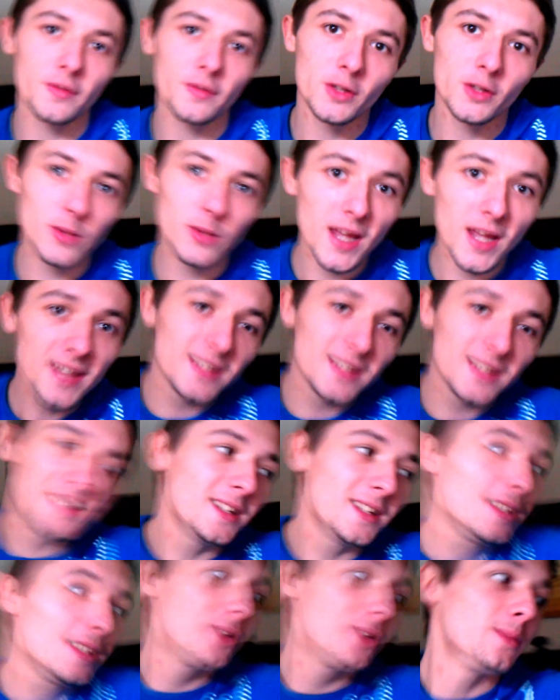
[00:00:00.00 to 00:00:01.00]
thought the video had
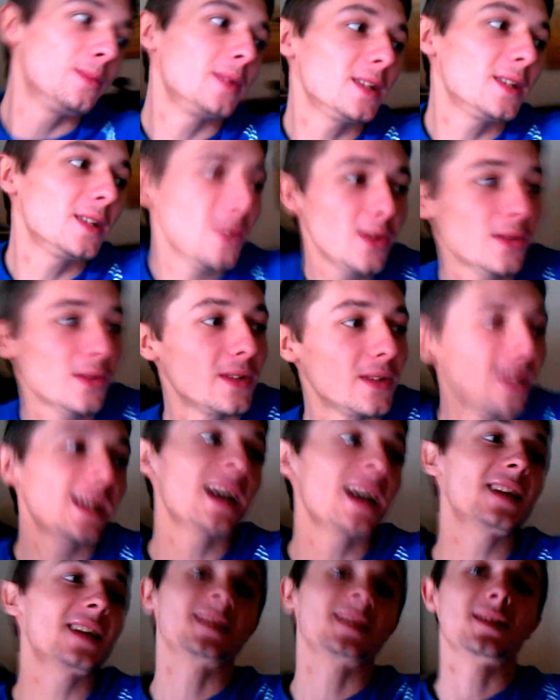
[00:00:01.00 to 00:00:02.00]
ended, didn't you? But no,
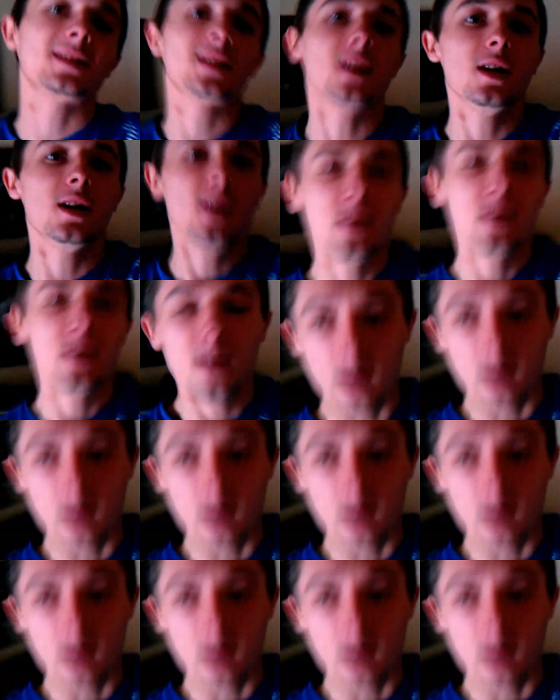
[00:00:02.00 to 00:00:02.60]
it hasn't.